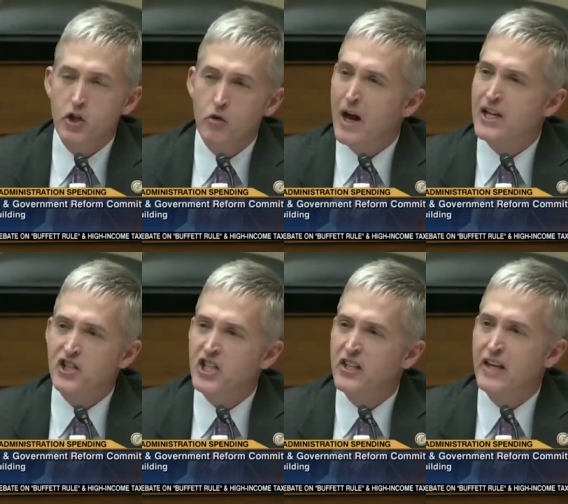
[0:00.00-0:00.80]
you not
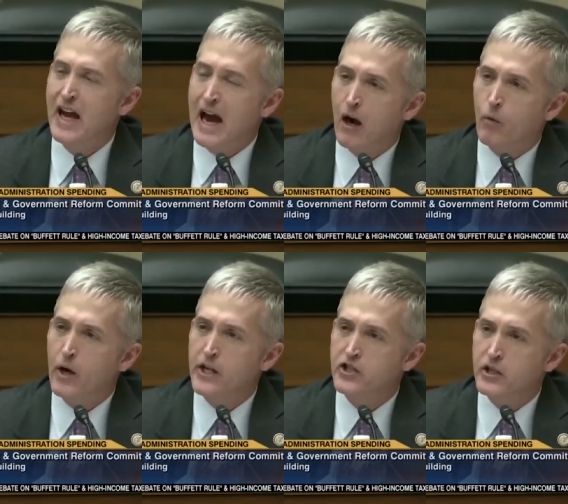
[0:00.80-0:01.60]
see the
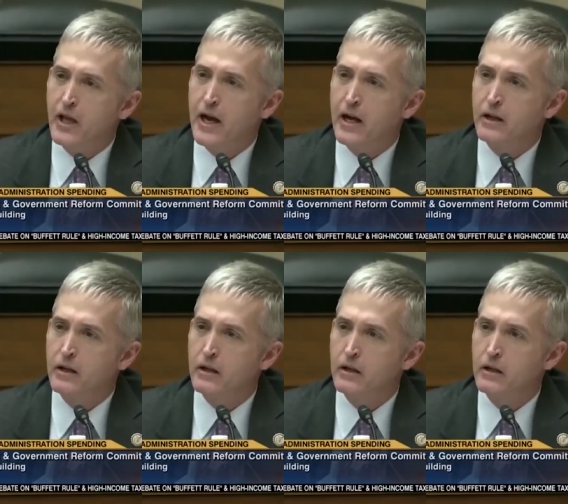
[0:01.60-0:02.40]
outrage in that,
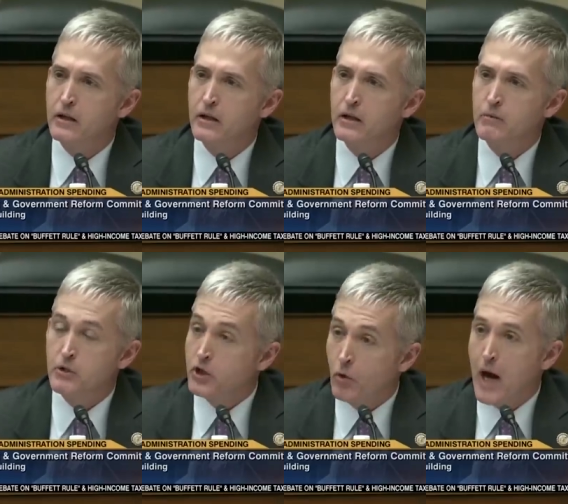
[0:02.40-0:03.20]

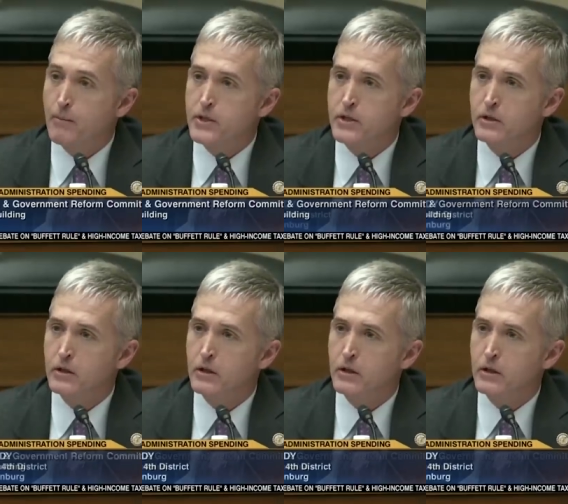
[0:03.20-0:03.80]
Mr. Robertson?